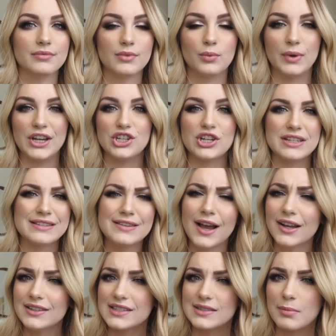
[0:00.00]
which is
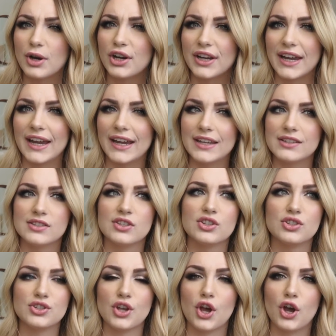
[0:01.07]
not smart, kids.
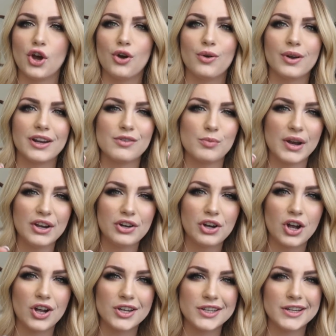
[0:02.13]
So wear a
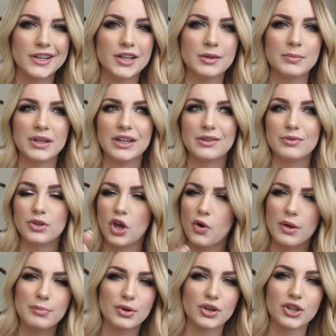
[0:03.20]
condom, go
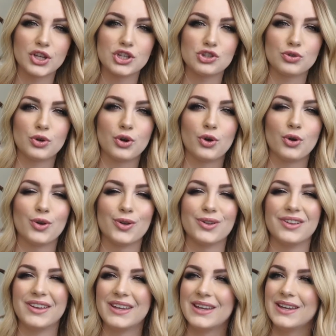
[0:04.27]
on birth
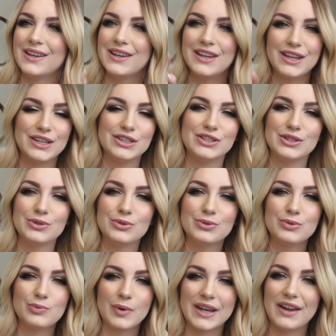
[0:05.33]
control, do
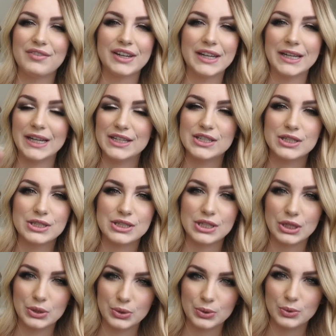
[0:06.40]
whatever you need to
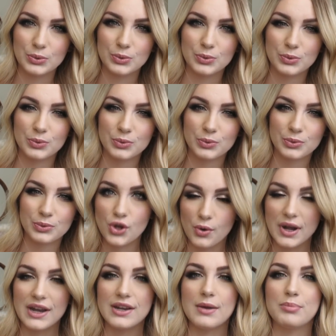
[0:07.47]
do.
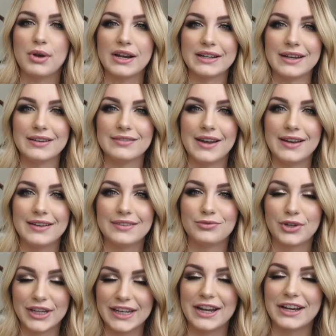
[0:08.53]
Don't end up pregnant at a
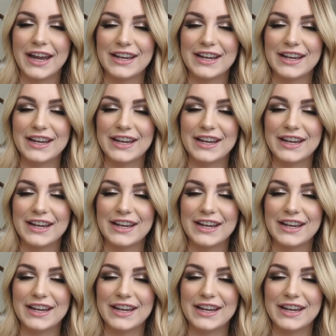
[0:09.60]
really young